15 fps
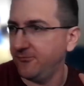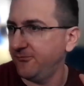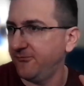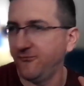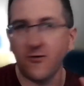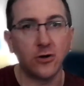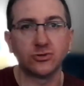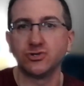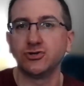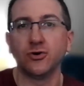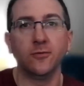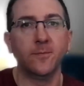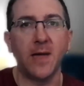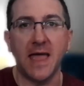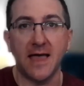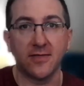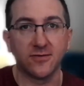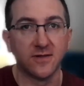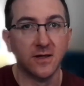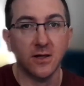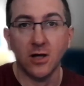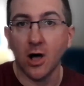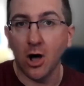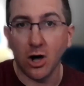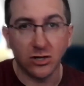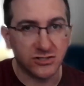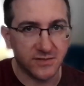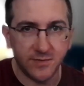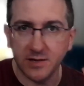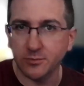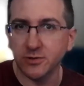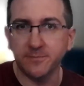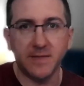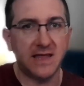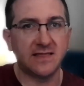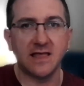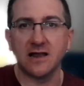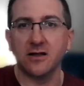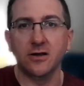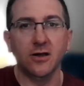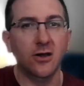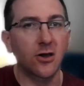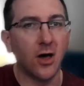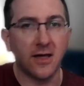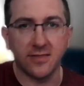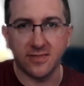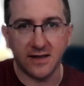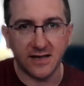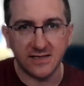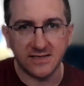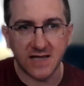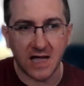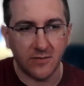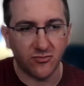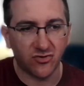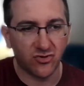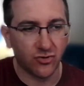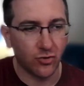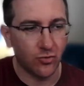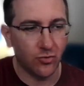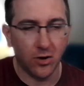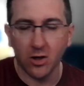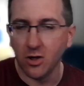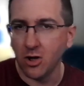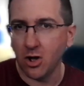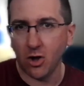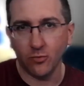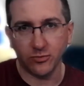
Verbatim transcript: functional path uh, to be able to make that a ninth anytime soon uh,